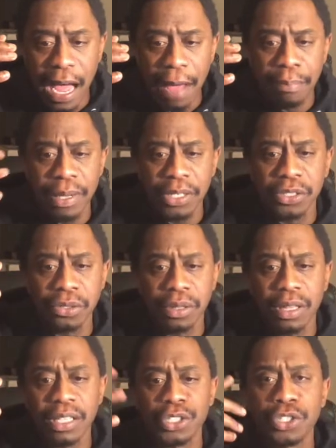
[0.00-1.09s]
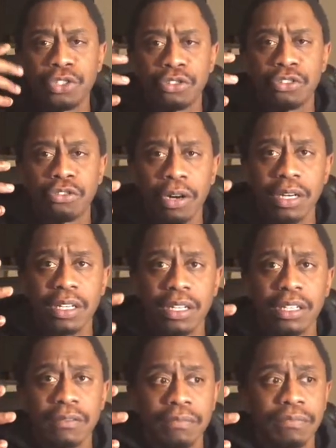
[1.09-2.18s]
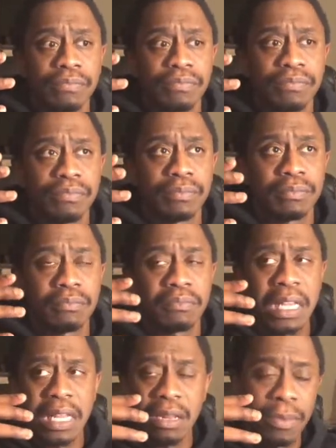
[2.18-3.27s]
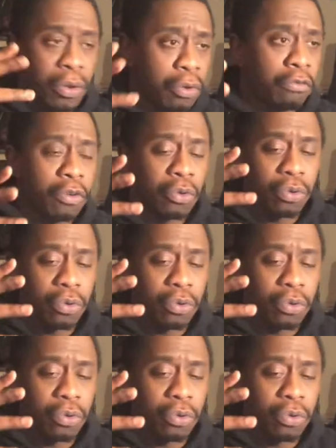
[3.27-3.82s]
pictured this truck in the middle of the road